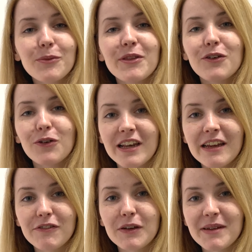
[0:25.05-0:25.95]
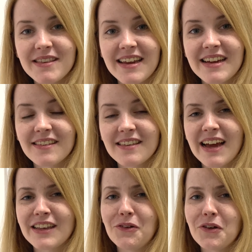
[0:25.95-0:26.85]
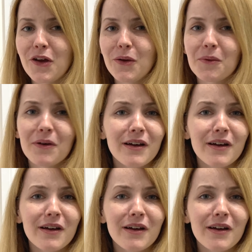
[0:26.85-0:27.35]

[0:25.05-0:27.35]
with your calligraphy business and you know